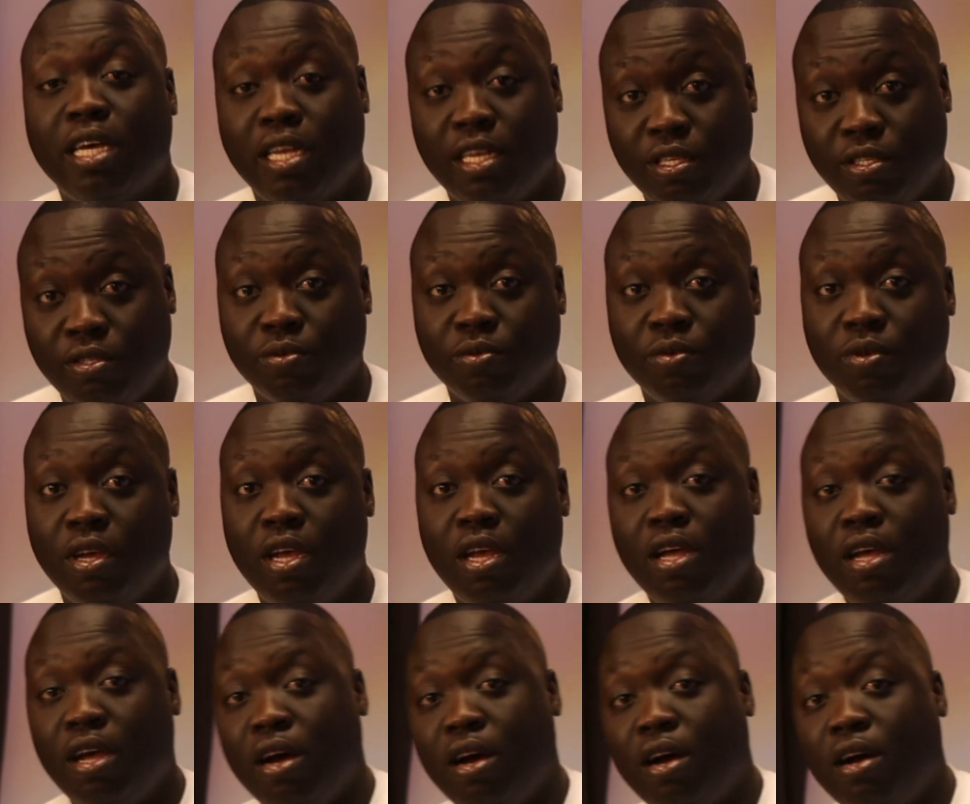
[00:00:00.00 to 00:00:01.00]
I'm telling you.
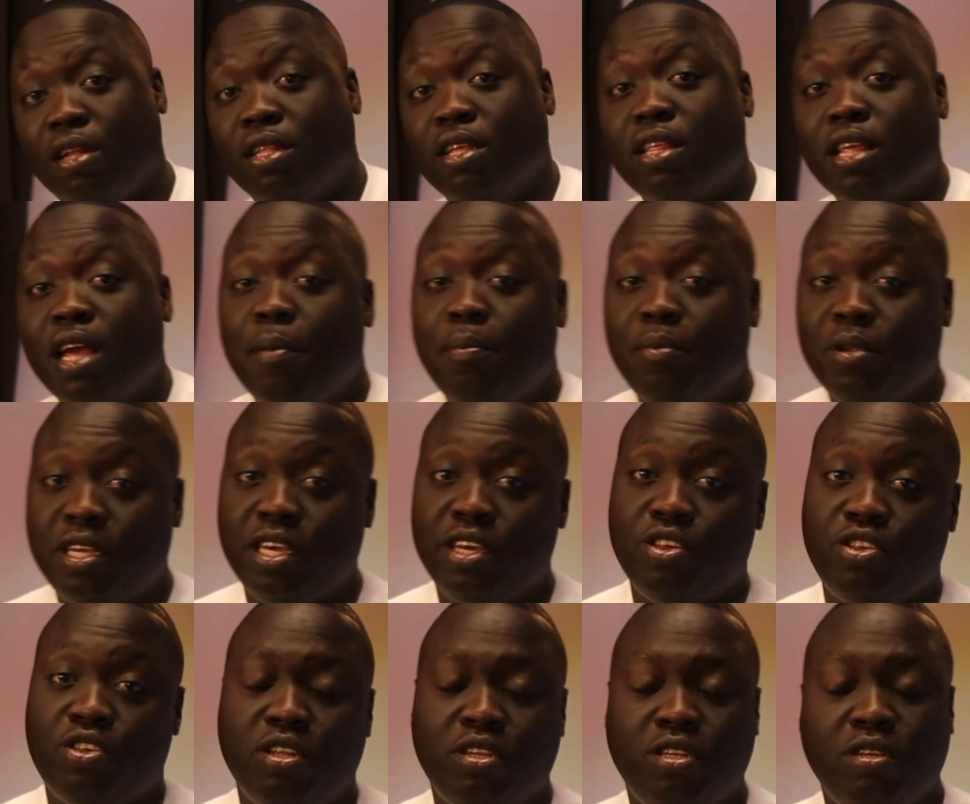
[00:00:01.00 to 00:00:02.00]
This
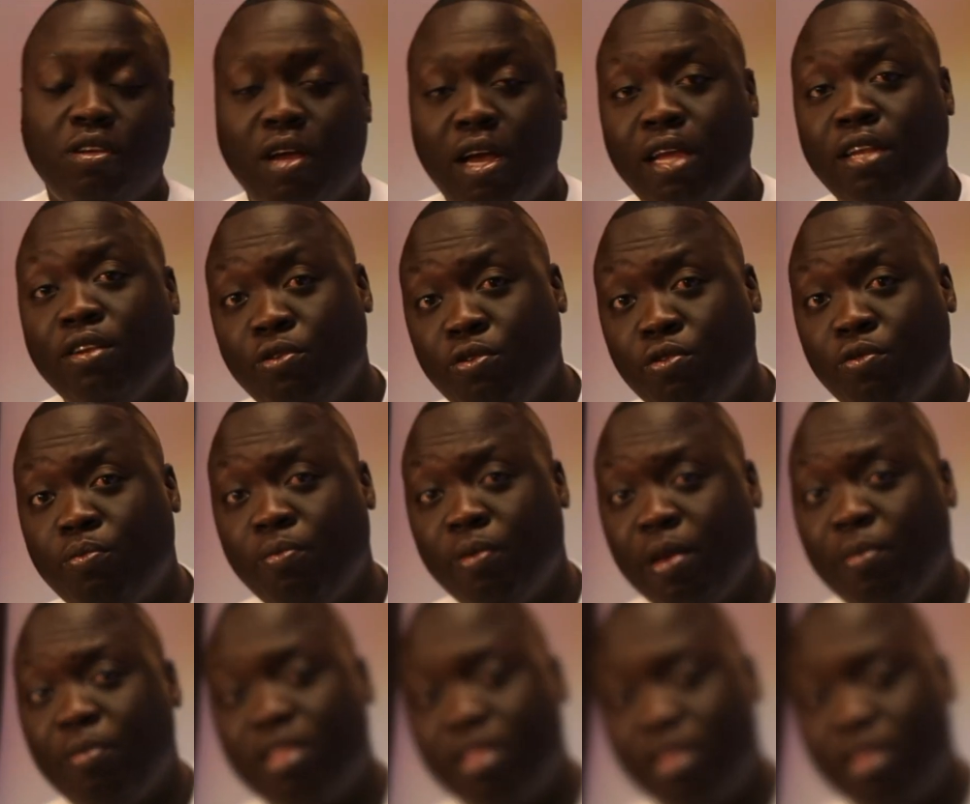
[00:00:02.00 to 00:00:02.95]
application, I know you